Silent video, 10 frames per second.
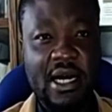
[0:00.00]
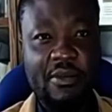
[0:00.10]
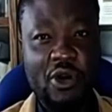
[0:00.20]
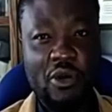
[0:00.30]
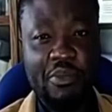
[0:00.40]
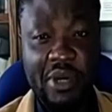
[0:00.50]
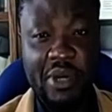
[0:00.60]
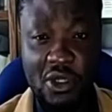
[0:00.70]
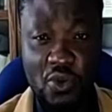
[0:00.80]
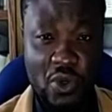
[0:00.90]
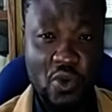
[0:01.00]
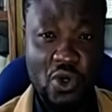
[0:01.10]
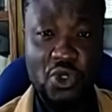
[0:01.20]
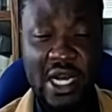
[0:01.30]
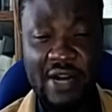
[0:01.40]
compared to what you
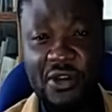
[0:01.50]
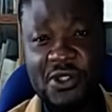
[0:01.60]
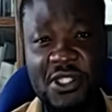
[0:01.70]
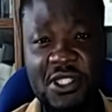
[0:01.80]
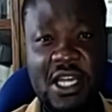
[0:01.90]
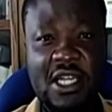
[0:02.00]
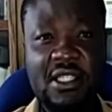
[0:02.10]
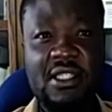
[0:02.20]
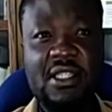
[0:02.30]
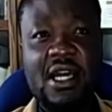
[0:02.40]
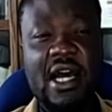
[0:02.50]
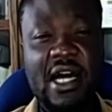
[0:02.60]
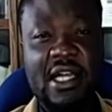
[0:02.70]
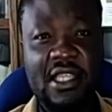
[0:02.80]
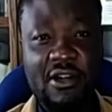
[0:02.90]
have in all the states,
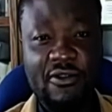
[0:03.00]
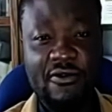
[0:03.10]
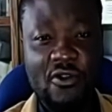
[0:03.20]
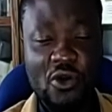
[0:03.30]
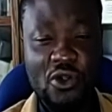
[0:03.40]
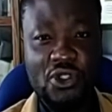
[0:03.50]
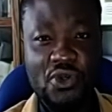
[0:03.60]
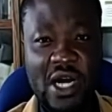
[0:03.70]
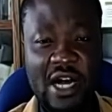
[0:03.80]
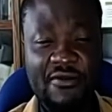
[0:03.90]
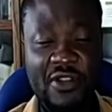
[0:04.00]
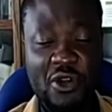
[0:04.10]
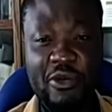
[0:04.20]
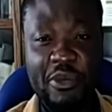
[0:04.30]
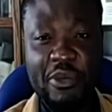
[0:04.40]
then of course have a number of
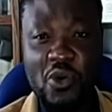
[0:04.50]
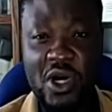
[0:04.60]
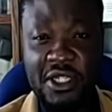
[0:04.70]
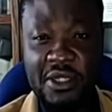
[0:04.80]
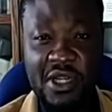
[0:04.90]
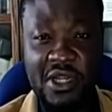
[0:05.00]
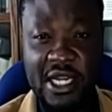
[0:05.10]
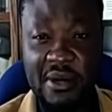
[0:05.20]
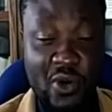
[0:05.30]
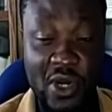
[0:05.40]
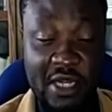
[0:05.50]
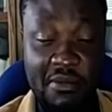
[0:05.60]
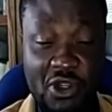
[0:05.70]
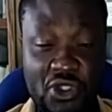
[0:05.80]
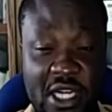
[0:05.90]
people who have
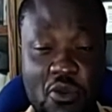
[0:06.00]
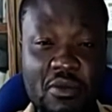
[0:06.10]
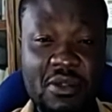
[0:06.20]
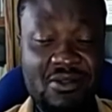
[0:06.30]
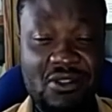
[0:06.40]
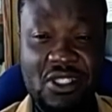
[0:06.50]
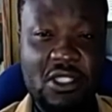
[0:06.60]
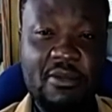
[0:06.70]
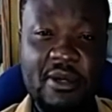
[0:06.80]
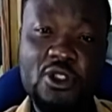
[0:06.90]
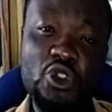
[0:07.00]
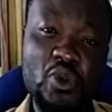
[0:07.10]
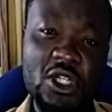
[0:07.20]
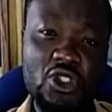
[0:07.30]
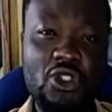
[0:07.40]
admission at the moment, just
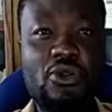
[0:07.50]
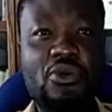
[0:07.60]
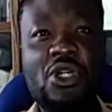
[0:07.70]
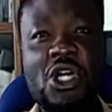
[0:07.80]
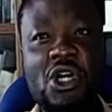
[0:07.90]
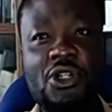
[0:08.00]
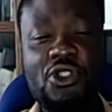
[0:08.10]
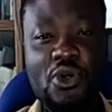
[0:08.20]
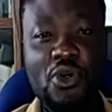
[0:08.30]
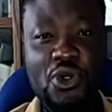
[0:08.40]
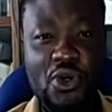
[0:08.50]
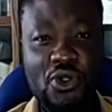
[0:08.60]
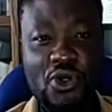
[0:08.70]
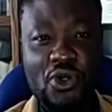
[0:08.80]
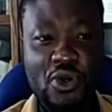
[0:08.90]
22. So you
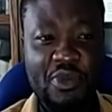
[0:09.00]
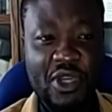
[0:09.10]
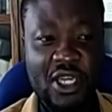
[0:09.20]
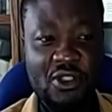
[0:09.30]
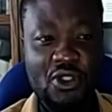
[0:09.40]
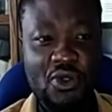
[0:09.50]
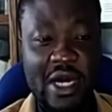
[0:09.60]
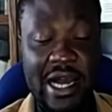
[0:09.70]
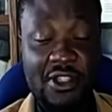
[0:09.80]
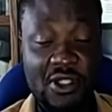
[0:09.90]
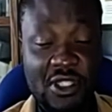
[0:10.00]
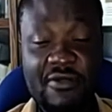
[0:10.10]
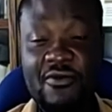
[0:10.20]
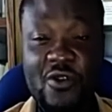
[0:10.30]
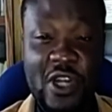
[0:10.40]
also begin to ask yourself,
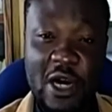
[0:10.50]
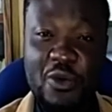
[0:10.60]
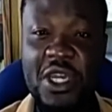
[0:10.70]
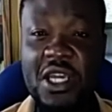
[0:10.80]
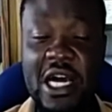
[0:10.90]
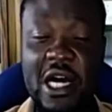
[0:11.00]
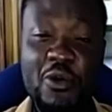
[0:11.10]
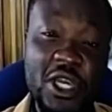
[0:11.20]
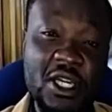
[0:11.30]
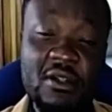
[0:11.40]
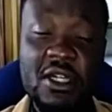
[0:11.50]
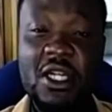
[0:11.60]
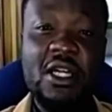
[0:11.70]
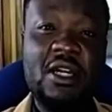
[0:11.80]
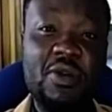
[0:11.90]
are we
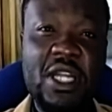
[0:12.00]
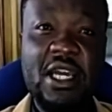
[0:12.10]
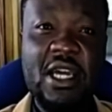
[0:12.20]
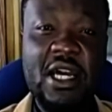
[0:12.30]
really